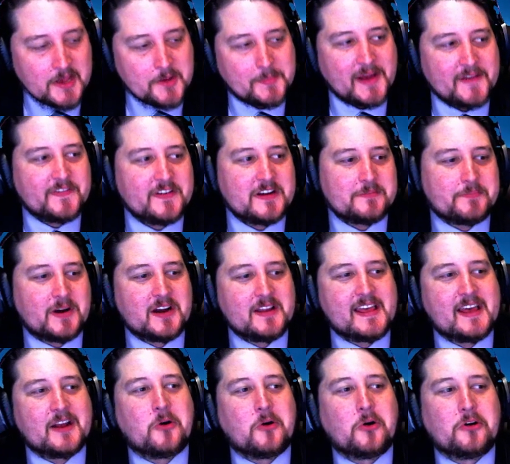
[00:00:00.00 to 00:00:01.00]
My favorite part of
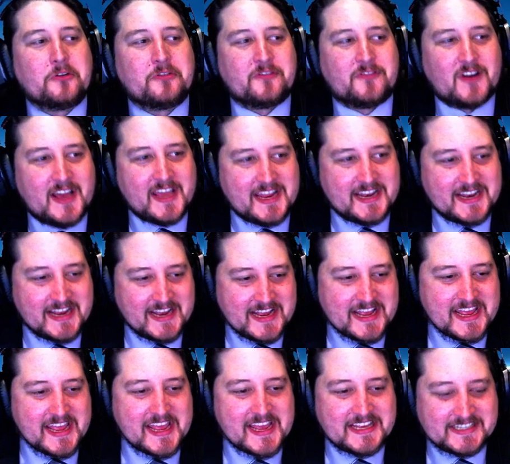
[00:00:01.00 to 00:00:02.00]
that whole fight
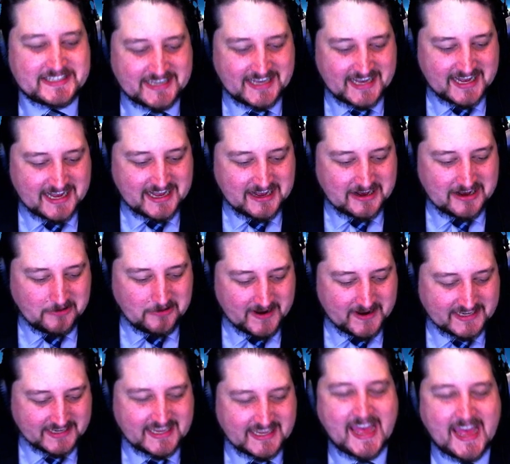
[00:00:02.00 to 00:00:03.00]
is uh,
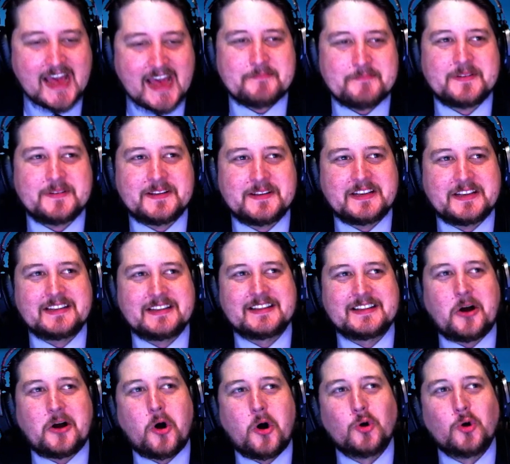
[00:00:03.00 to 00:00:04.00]
when Cap,
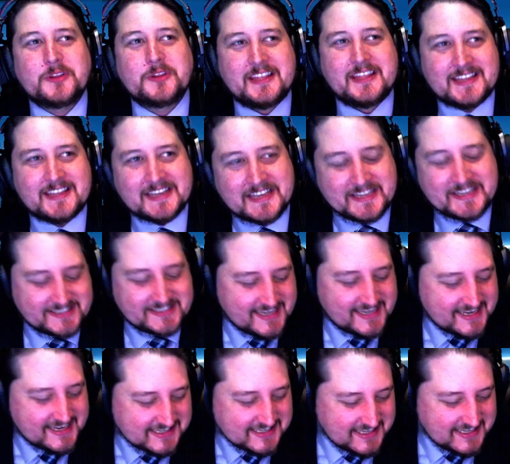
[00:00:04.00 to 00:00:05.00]
the only thing he
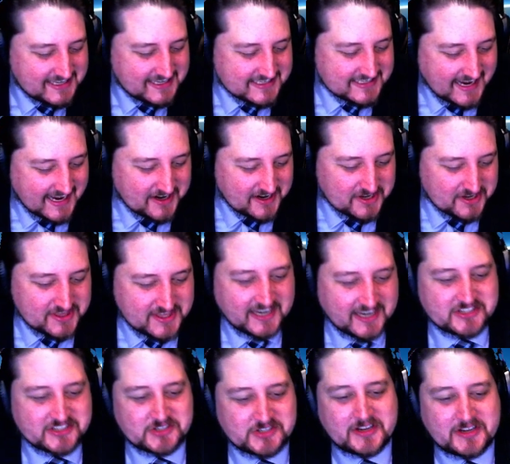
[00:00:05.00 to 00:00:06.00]
says in the entire thing
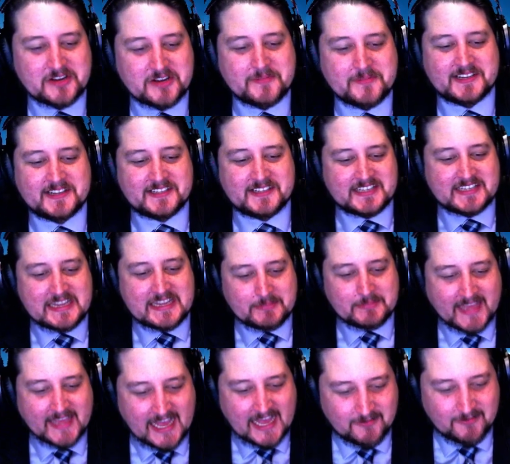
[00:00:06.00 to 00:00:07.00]
is you hear him in his deep
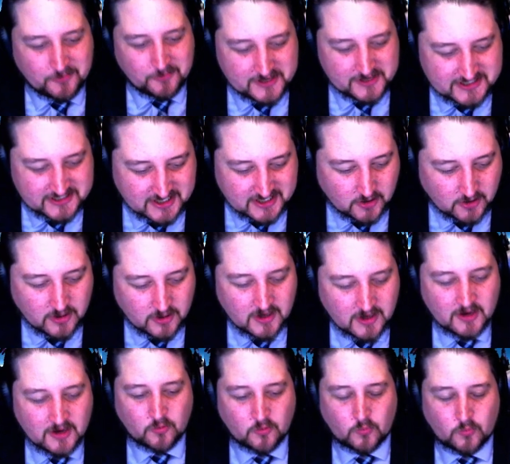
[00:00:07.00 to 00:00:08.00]
Cap voice go,
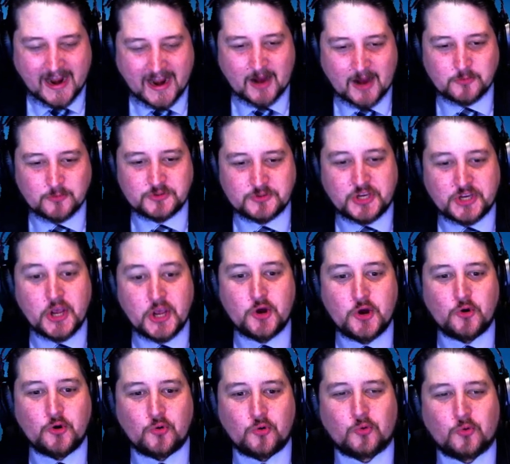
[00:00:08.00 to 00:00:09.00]
round
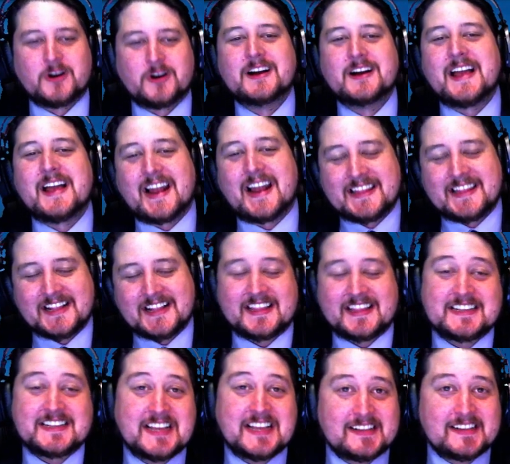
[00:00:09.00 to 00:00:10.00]
two. And I think that
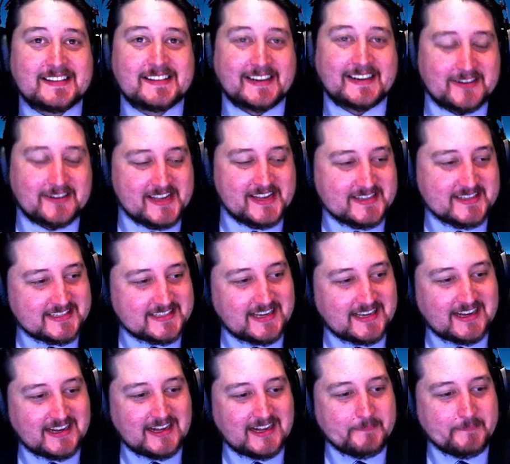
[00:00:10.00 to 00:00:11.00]
that's hilarious.
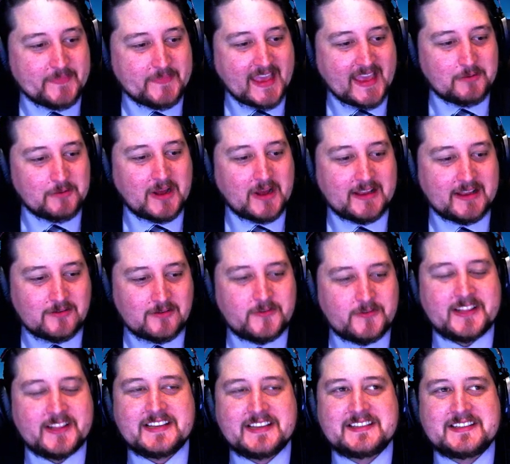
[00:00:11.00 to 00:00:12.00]
Uh, and it
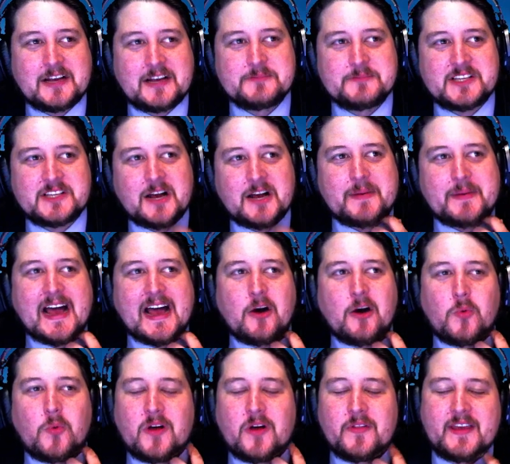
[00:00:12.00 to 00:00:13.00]
really sums up how
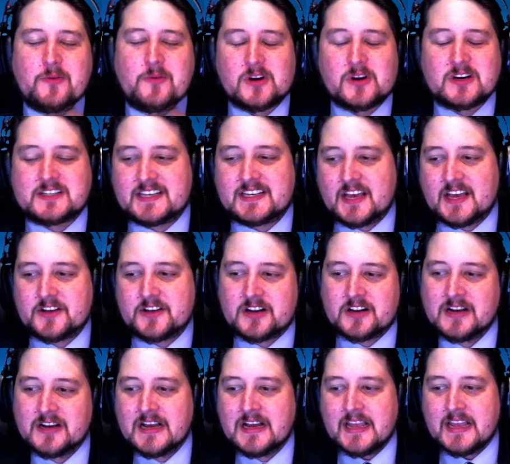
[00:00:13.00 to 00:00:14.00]
well they work
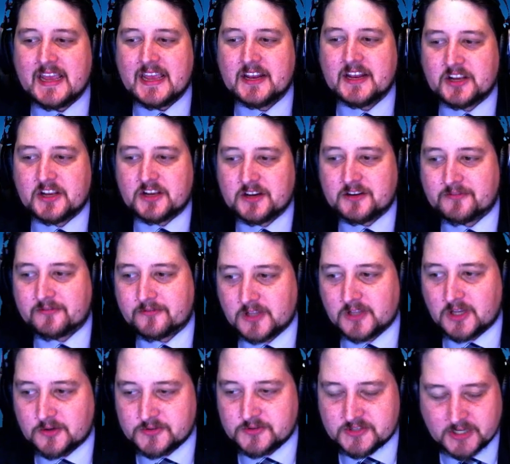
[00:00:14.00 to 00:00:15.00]
together in a good
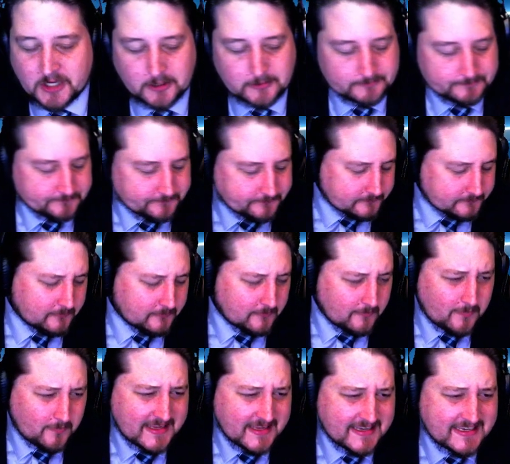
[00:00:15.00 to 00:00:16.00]
flow. So,
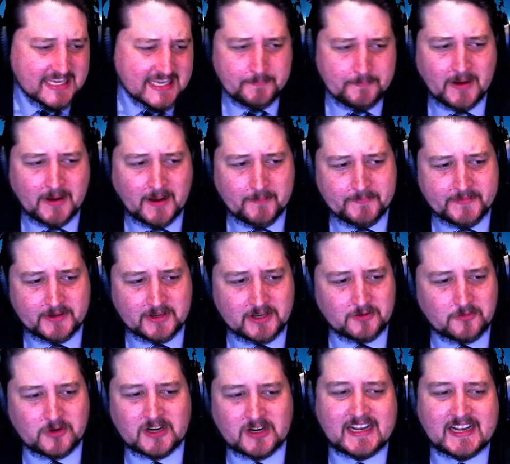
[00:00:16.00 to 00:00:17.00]
keep up the good
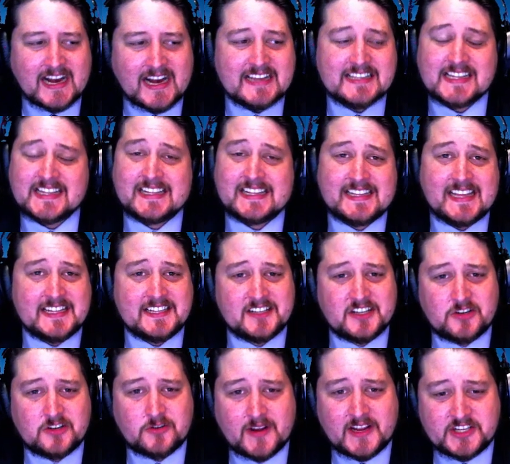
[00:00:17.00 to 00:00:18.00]
work, guys. I think that they did
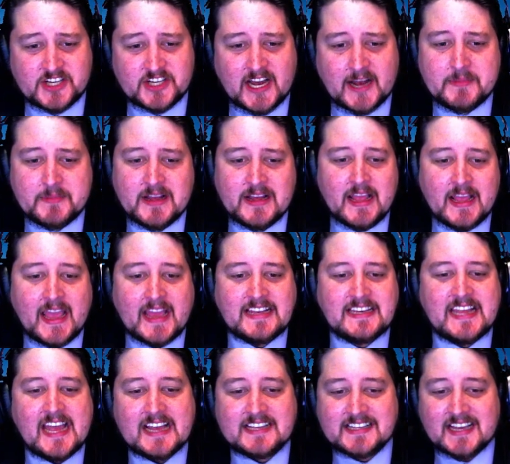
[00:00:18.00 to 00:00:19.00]
a great job. And
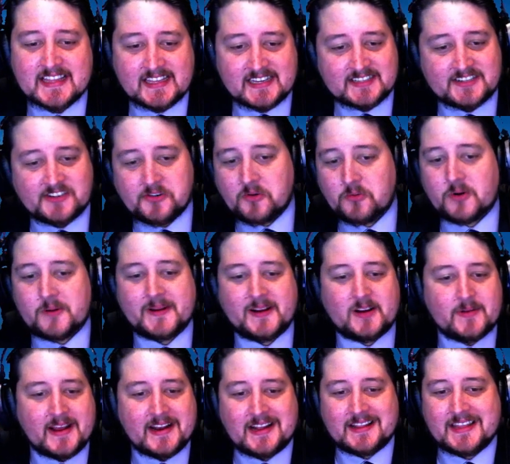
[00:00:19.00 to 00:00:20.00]
yes, I think Synderen would have been
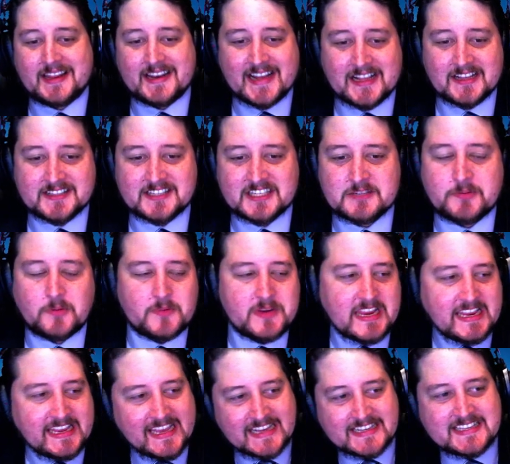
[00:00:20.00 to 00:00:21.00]
great on the analysis, but when
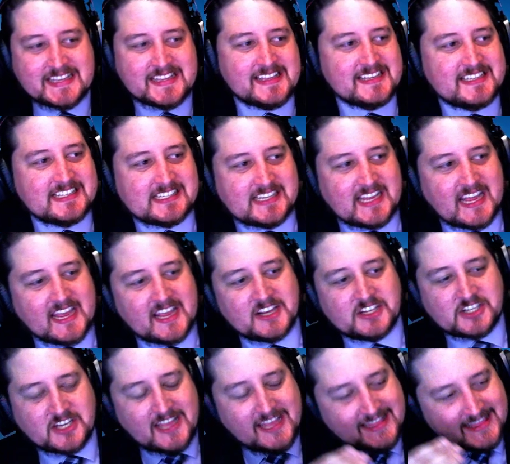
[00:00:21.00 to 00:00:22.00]
you get to this
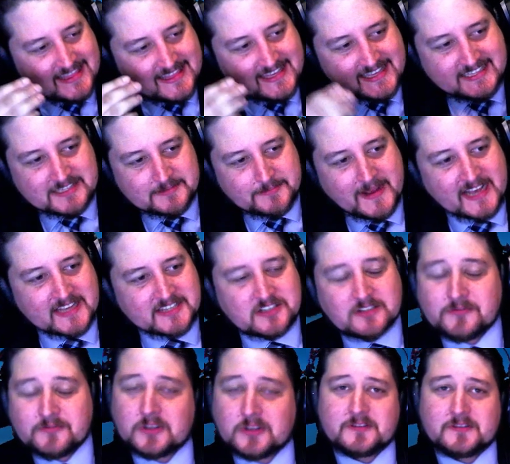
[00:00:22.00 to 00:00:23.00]
stage in this
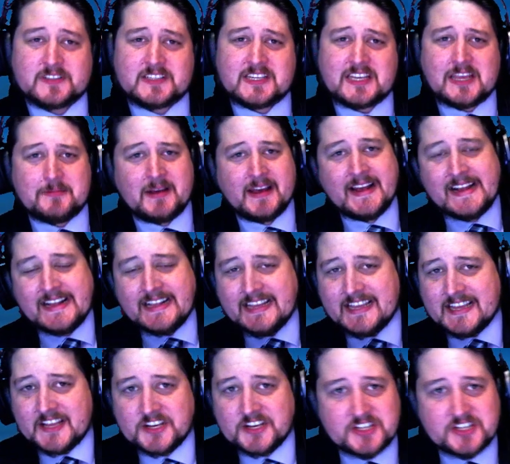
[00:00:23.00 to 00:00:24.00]
masterful of a team,
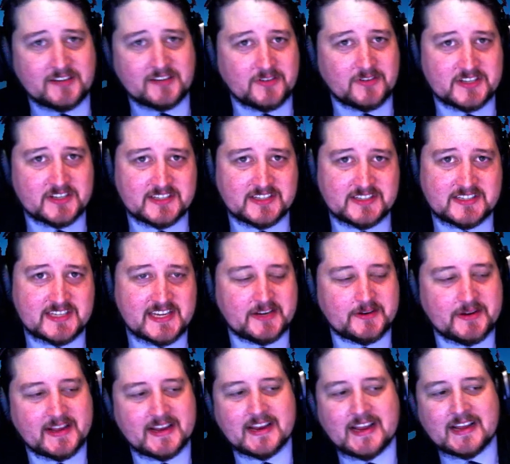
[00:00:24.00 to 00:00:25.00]
EG versus
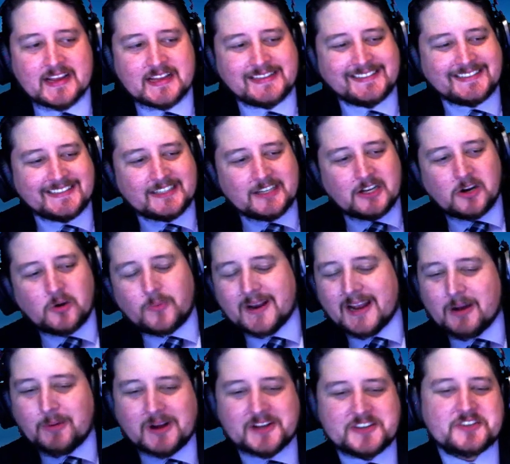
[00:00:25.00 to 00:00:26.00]
Secret, you know, when
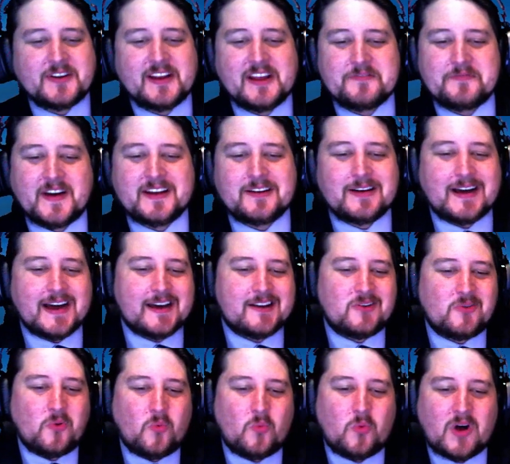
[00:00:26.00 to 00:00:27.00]
I watch a grand final, I
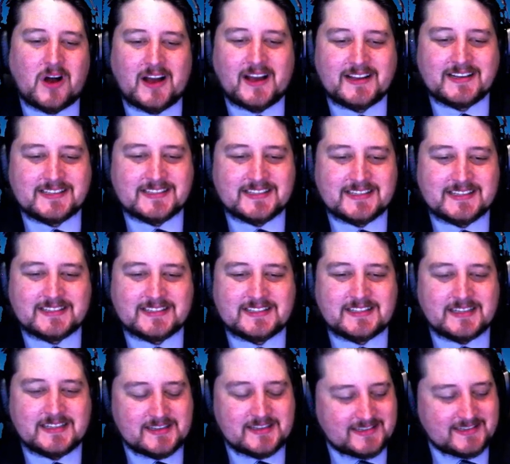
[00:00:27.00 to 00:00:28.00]
don't want
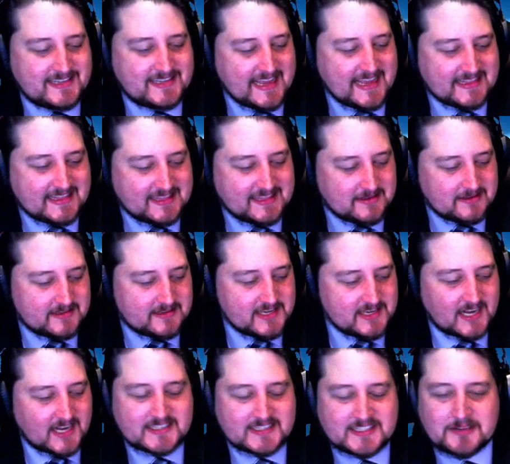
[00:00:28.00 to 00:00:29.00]
to get the
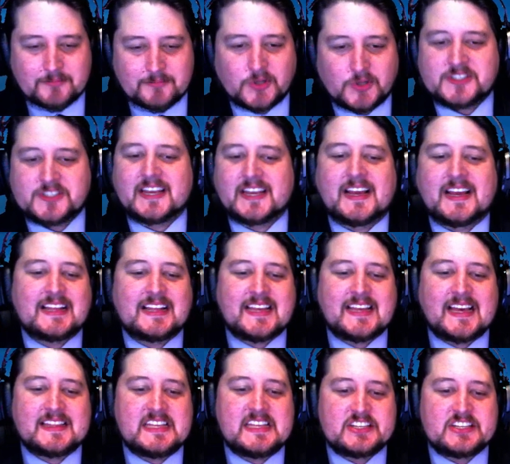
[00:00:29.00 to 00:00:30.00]
nuts and bolts. I got
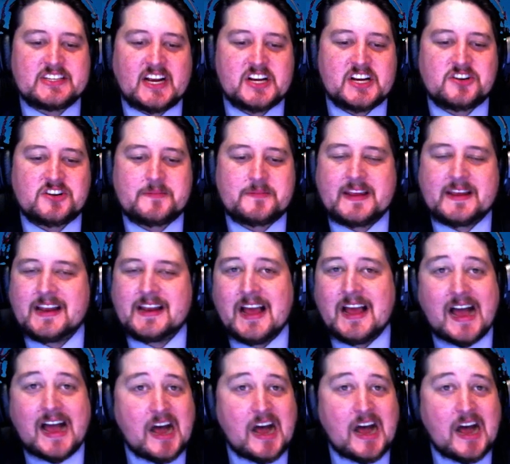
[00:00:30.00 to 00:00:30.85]
that the entire tournament.